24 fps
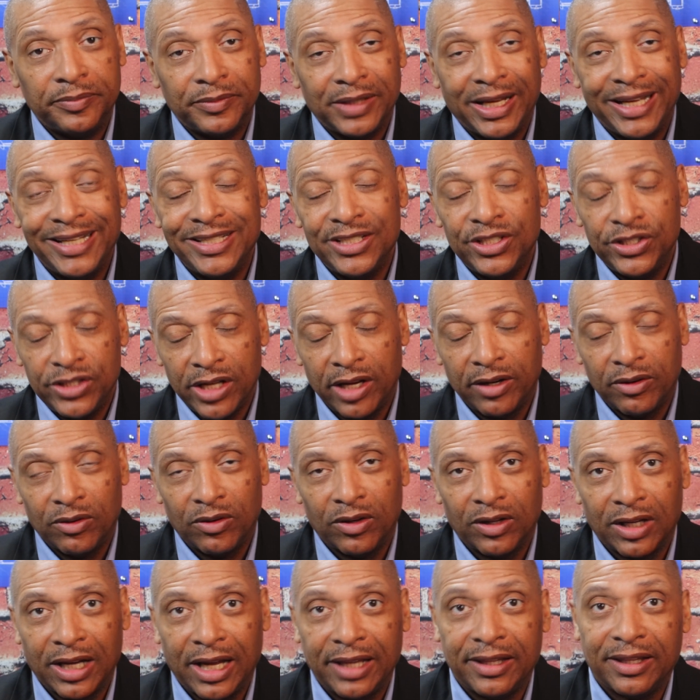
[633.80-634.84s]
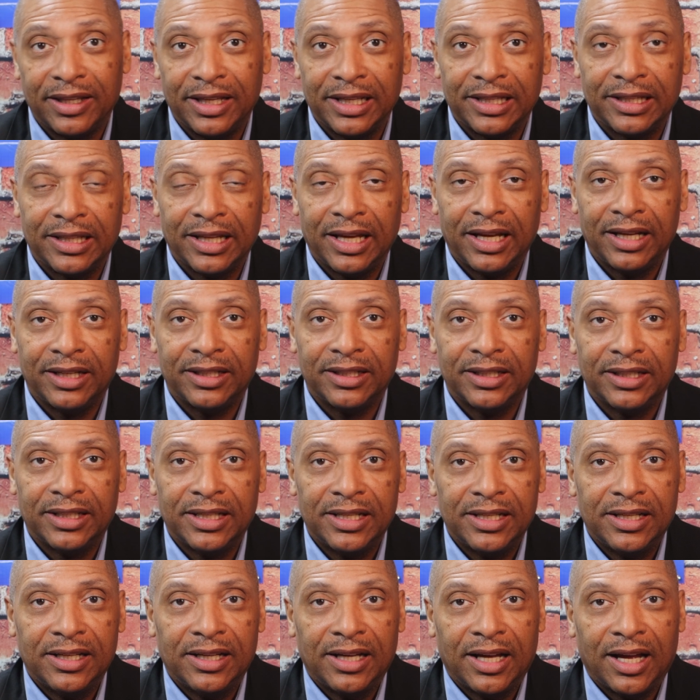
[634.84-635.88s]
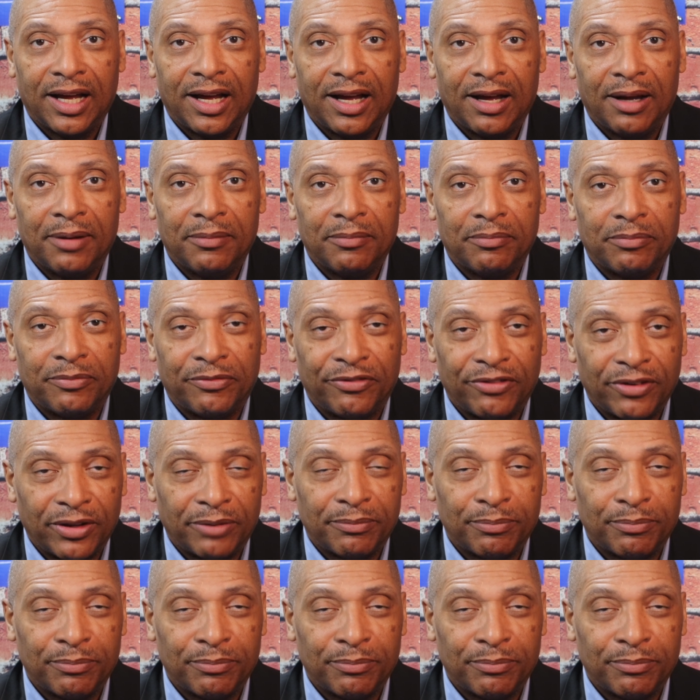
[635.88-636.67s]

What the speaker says: in general, I think that for